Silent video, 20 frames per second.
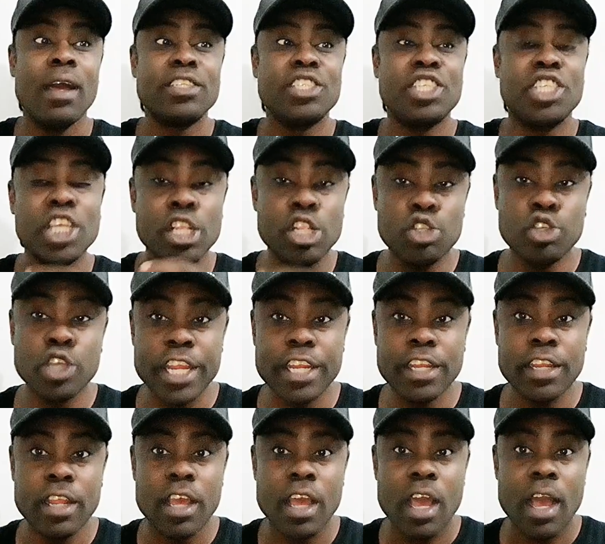
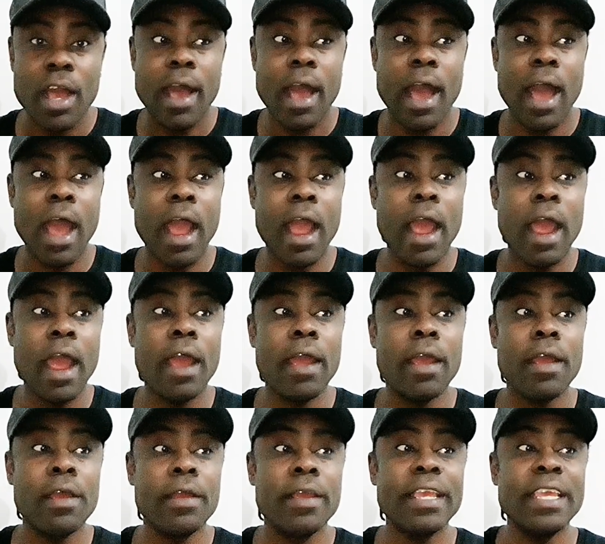children
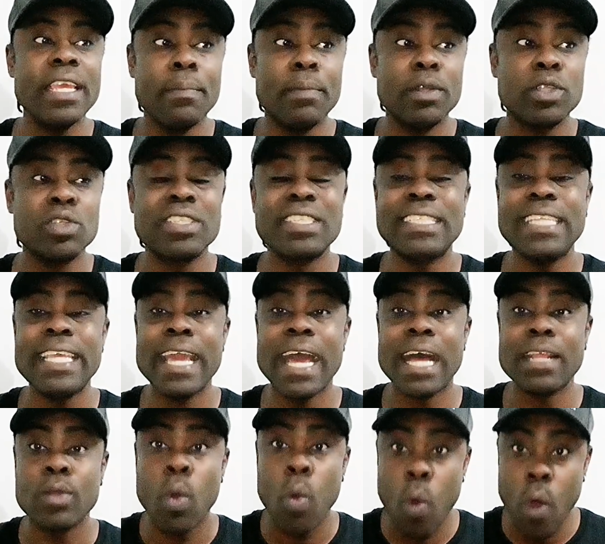are able to stay
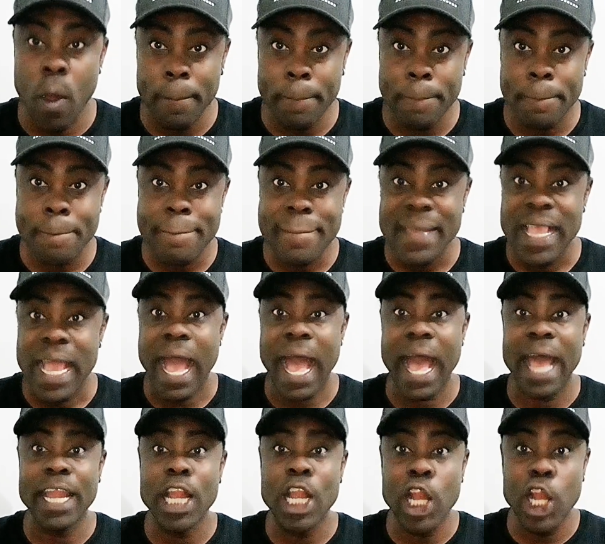at home
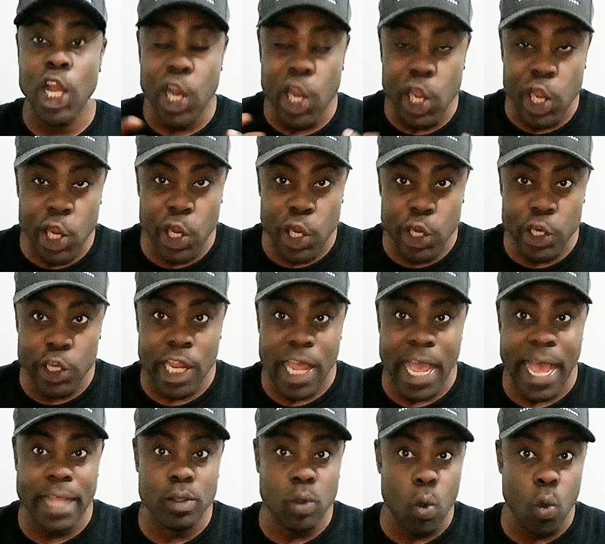and learn
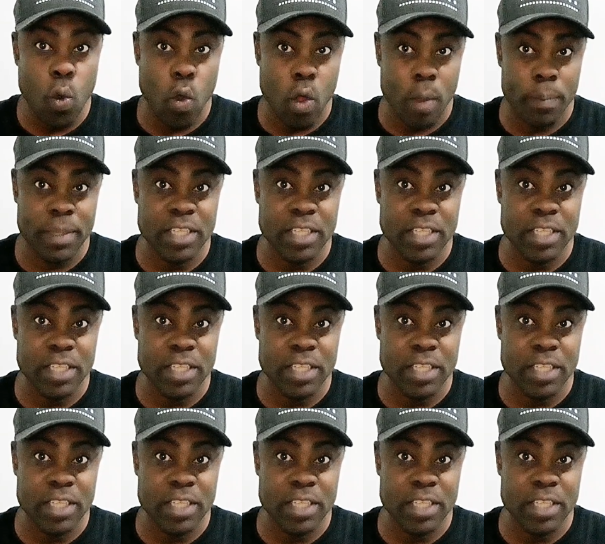at home.